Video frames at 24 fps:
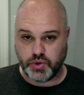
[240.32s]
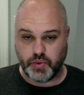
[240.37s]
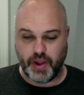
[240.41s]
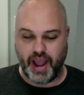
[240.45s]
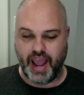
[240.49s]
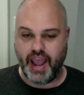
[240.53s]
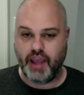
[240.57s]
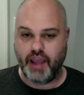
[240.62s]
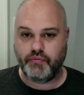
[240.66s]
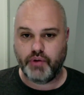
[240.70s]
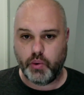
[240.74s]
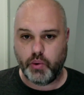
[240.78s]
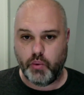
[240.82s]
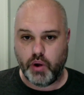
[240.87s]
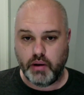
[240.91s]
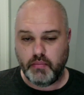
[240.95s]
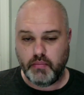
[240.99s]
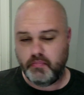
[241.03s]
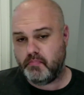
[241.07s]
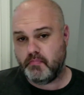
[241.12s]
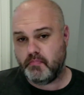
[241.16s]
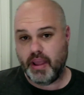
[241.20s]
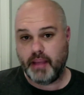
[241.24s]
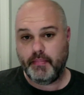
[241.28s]
to
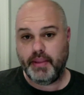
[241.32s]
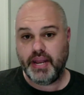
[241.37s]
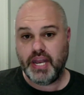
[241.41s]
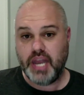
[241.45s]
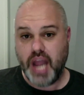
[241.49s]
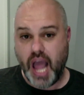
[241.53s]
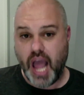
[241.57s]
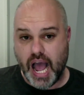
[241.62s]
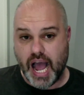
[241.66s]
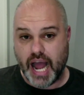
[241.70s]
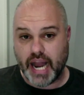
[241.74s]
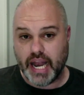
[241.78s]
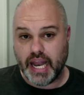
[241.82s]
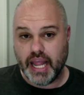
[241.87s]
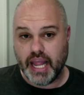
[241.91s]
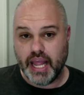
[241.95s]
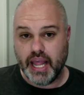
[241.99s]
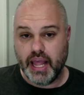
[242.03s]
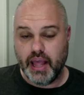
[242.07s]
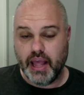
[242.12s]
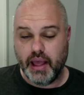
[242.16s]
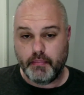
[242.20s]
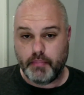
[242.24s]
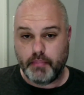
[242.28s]
everyone? Maybe not.
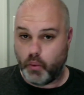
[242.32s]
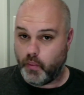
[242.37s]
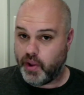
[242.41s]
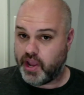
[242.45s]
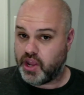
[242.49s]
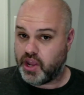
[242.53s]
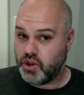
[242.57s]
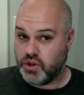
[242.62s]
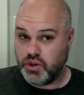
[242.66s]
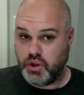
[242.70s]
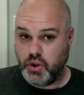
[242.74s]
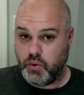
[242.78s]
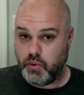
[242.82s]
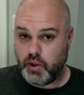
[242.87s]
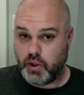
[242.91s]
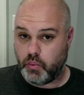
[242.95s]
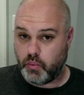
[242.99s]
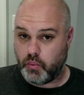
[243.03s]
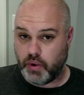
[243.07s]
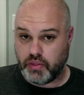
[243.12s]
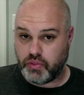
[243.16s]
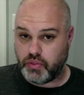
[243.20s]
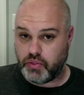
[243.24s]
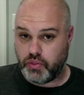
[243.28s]
But we can do
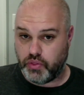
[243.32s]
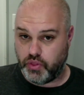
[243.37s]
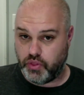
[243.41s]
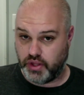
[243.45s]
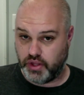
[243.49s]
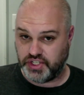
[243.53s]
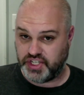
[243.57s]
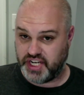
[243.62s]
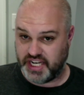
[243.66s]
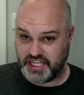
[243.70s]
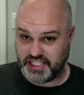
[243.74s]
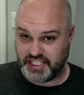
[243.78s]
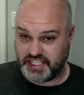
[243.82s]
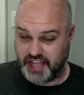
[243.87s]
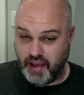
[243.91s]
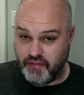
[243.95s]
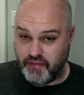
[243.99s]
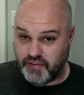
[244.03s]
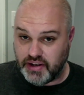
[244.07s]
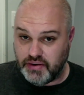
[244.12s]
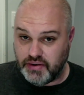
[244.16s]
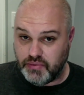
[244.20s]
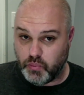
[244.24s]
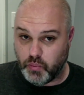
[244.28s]
it with the
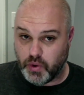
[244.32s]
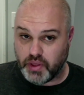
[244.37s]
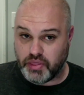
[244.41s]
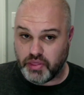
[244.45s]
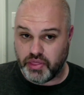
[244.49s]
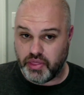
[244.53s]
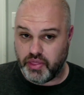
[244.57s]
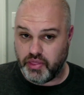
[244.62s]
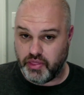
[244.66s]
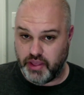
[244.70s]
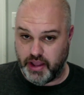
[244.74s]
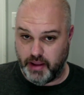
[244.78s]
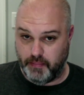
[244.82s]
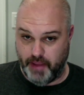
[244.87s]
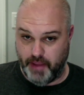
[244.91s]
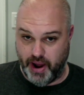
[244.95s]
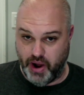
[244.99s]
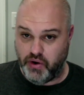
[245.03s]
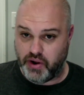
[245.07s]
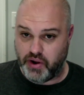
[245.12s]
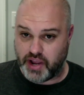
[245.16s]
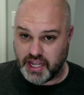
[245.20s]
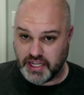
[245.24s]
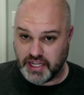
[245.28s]
G7, with the
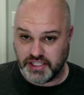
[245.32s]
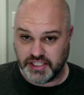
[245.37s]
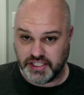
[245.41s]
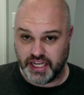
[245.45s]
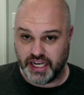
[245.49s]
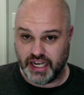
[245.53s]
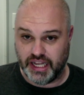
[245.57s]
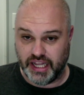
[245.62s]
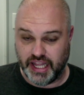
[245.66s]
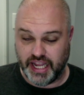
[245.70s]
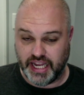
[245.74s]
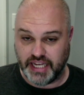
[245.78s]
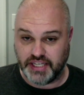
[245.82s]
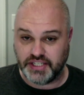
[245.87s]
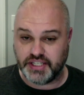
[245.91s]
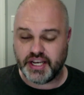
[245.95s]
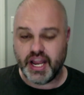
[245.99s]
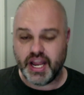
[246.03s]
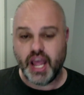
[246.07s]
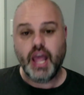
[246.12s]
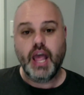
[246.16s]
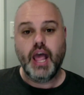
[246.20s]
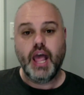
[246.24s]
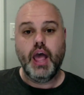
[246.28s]
Americans at
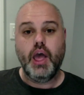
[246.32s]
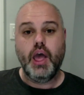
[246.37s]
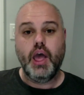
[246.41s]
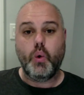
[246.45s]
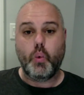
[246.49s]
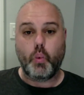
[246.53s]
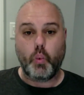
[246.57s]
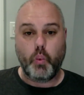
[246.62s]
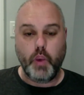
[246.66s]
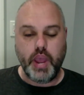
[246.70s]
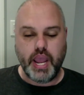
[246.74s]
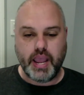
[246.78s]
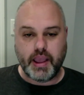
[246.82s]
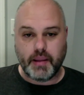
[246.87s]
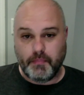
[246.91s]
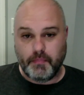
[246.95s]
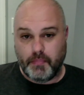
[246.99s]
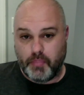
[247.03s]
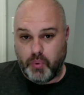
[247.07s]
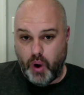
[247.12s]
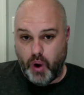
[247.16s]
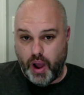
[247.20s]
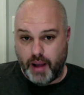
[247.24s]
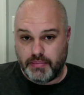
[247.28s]
least, we can
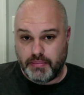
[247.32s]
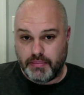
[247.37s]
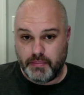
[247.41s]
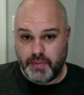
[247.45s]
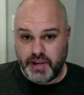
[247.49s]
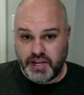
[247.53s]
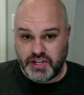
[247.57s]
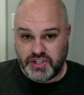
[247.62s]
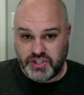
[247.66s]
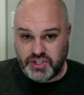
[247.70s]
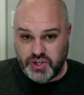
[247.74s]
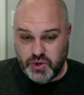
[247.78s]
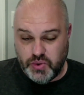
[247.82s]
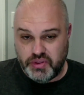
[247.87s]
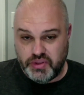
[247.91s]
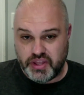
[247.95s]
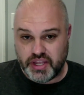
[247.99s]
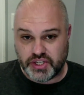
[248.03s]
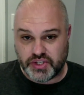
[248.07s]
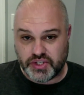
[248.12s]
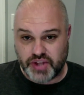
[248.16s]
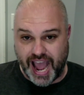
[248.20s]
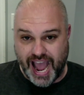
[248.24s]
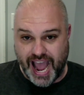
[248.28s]
probably do
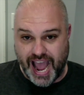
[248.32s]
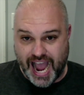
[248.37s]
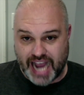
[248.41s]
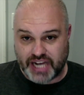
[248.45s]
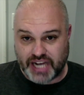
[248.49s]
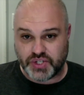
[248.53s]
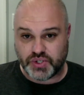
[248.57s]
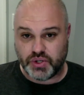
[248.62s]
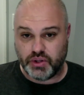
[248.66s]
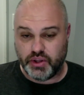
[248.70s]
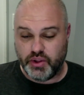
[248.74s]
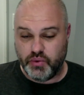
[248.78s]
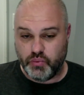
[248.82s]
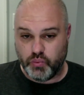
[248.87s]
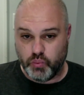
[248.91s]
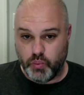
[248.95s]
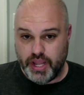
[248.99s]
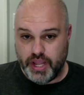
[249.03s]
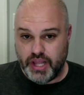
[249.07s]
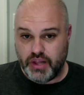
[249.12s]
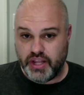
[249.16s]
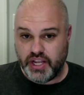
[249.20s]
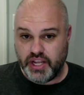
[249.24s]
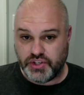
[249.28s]
this actually
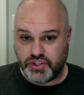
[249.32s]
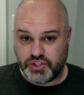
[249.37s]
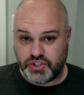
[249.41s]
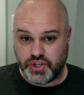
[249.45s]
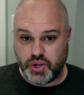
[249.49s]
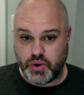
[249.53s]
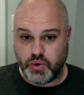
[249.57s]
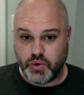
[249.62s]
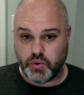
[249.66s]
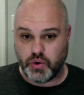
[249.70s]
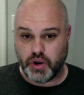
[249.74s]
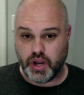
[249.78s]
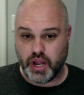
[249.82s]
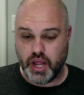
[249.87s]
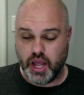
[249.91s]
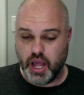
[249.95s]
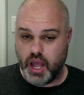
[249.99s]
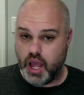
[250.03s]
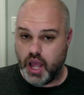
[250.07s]
really soon,